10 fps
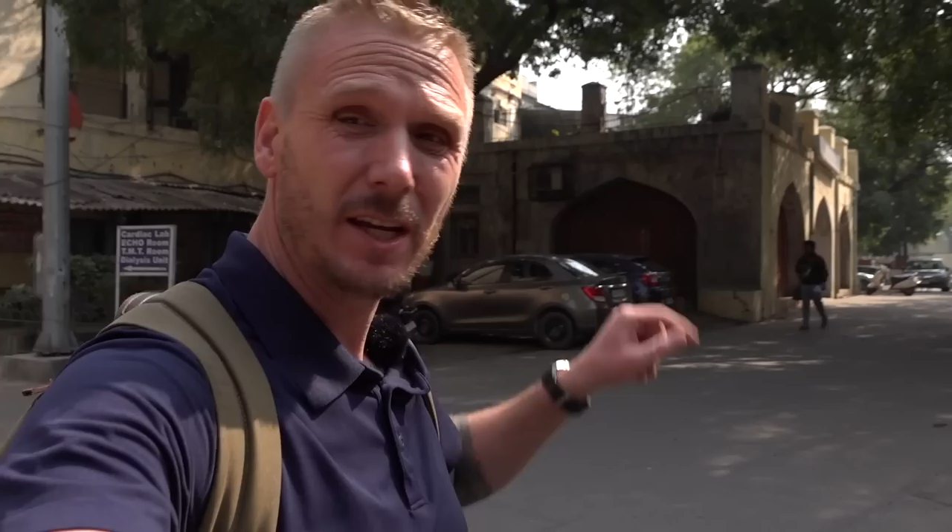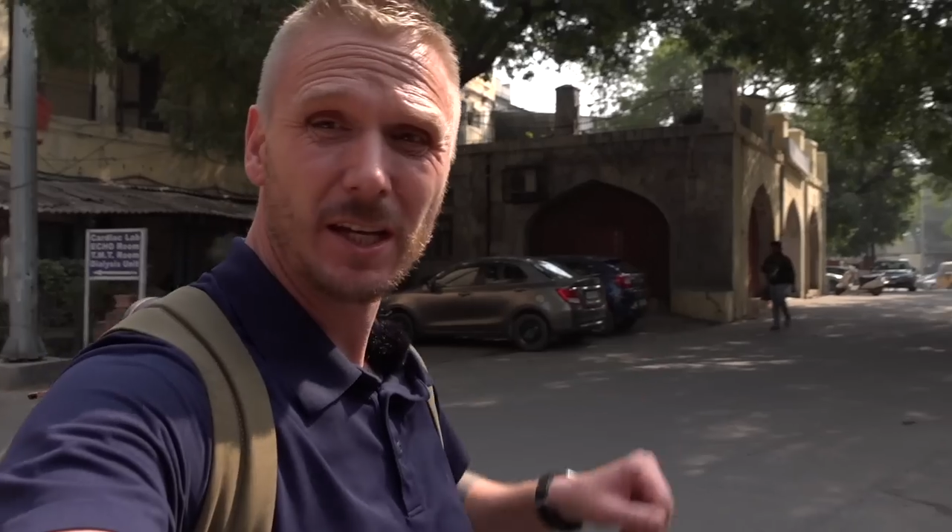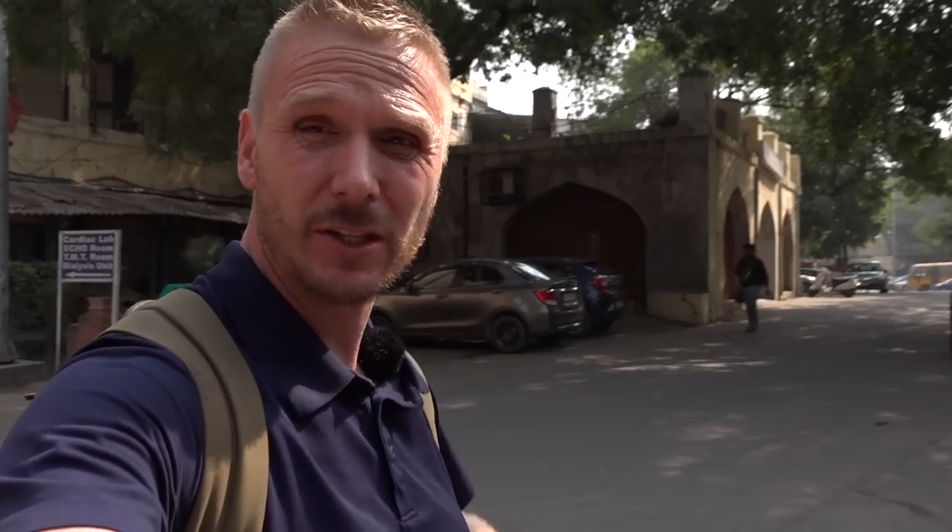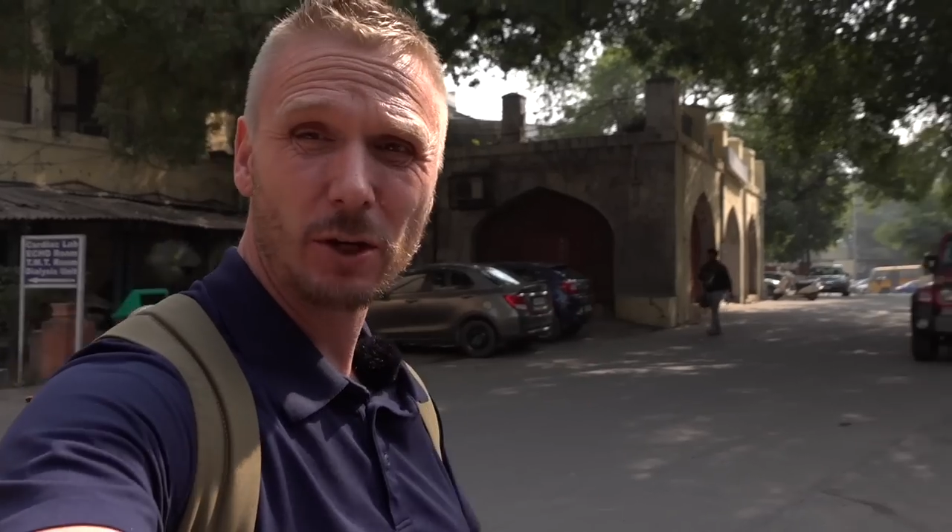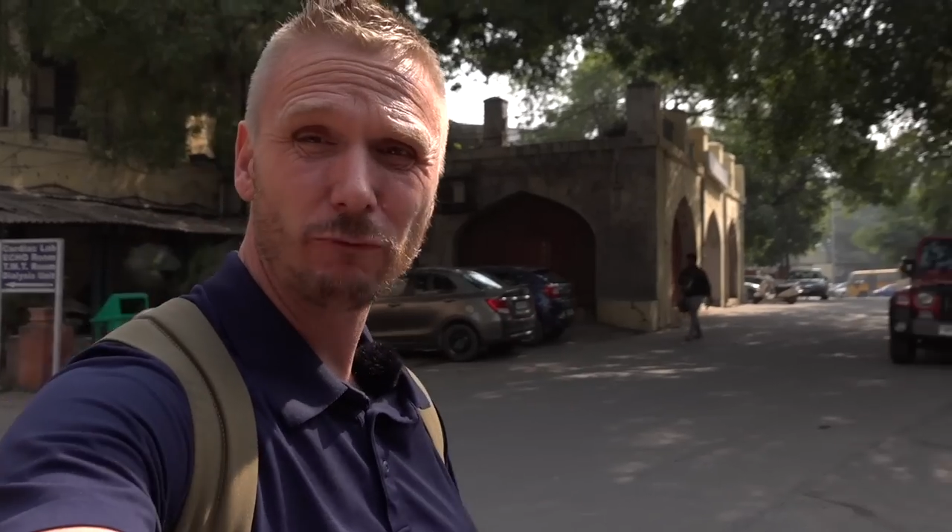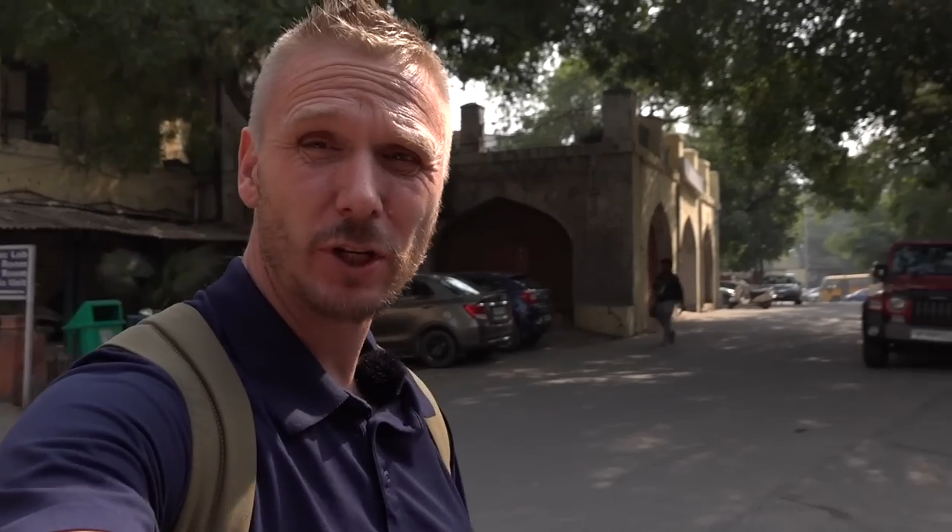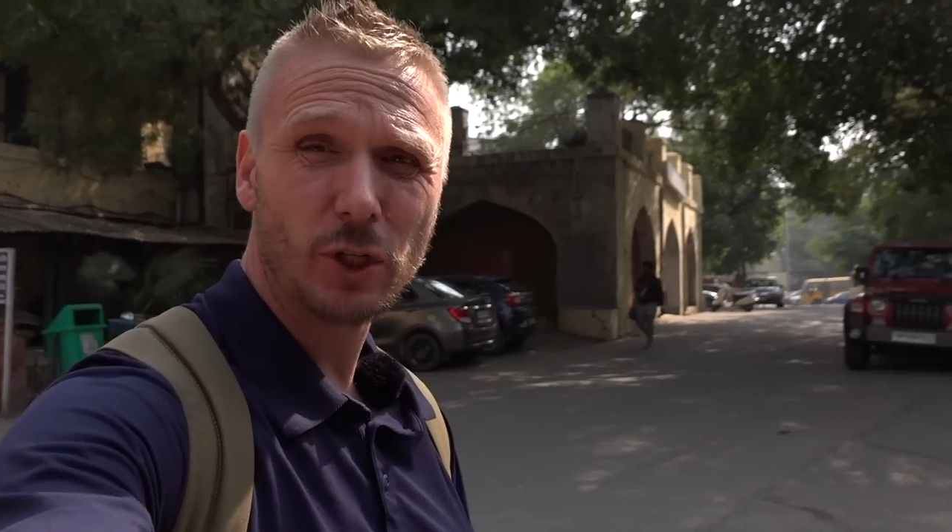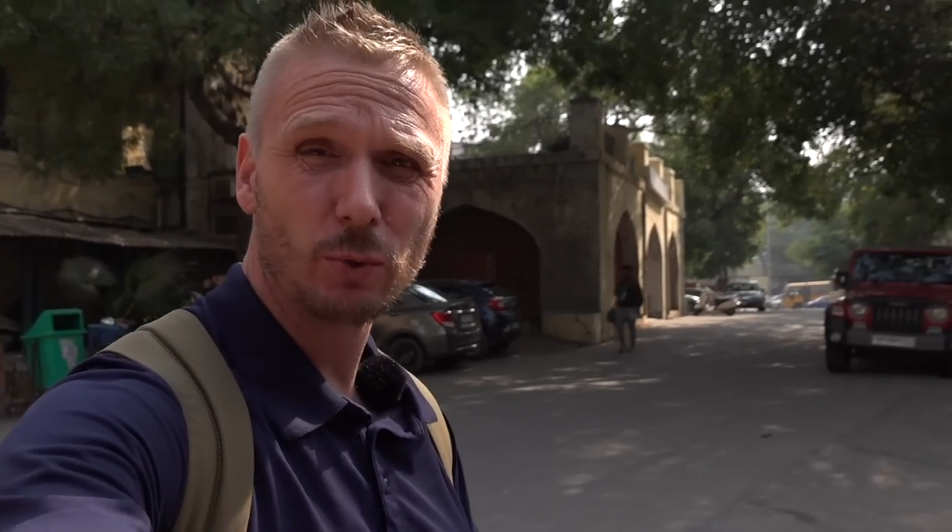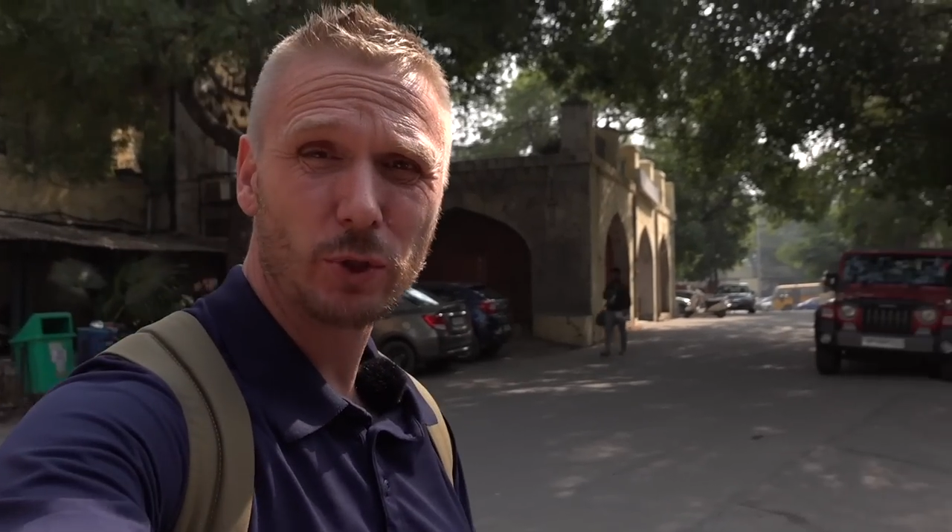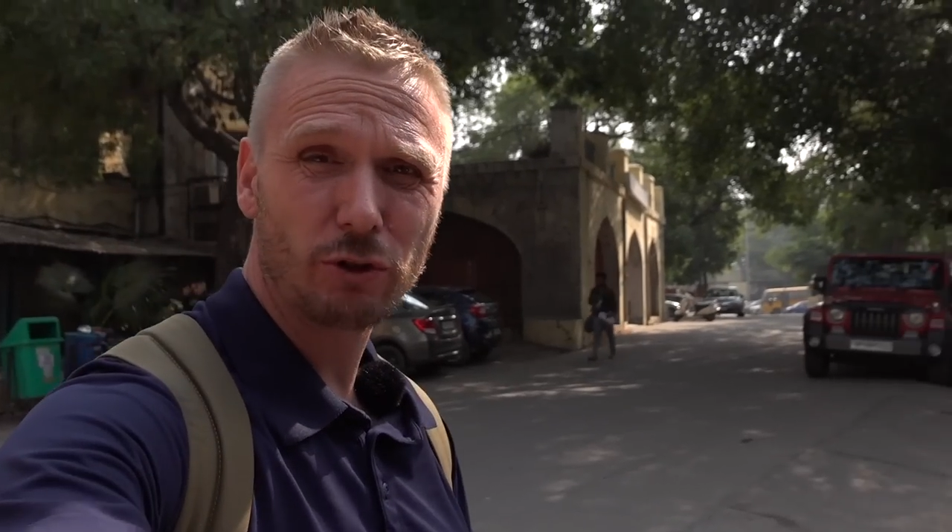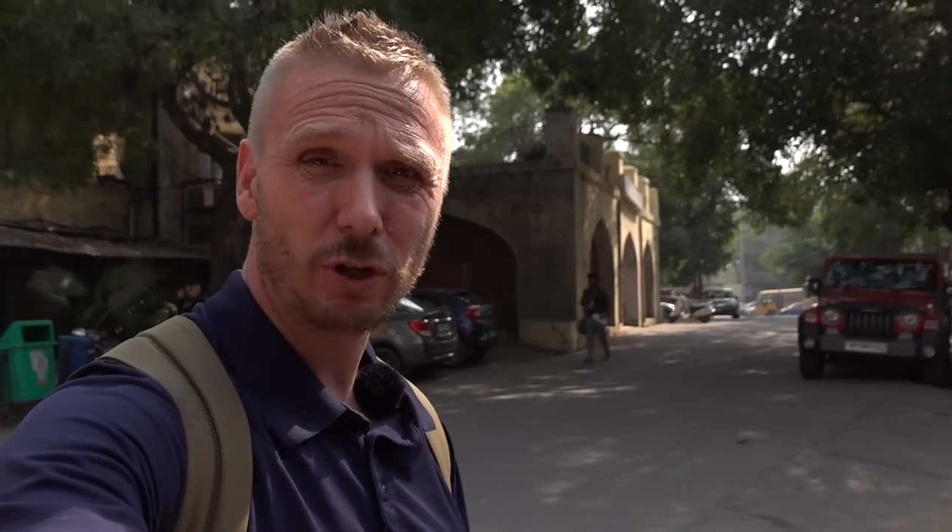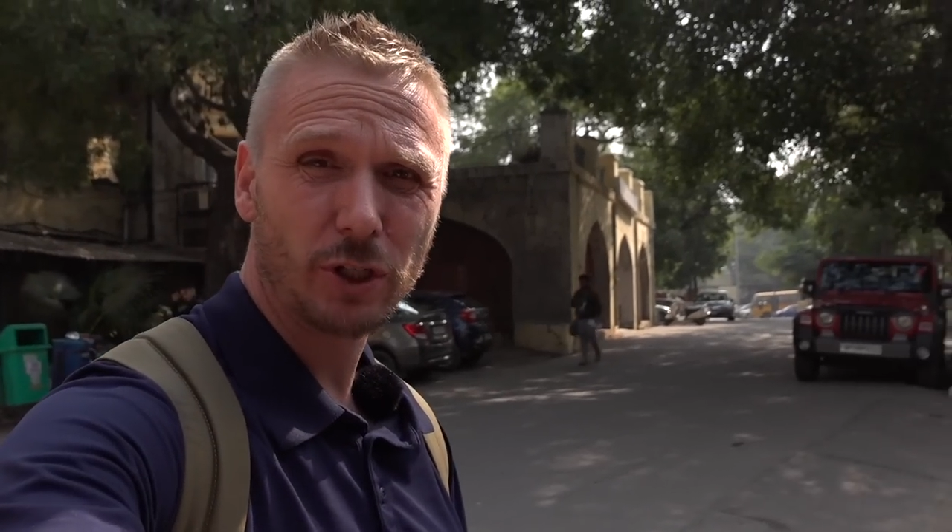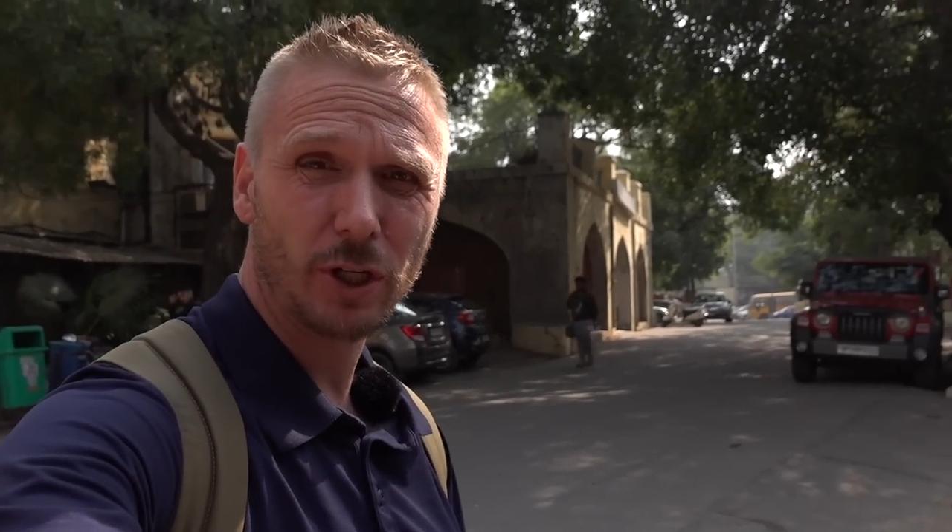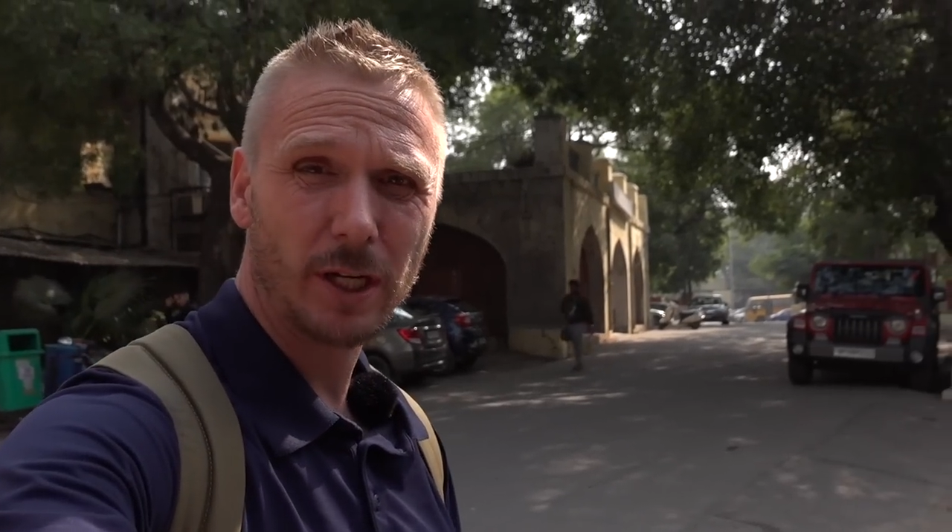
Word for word: is the original structure,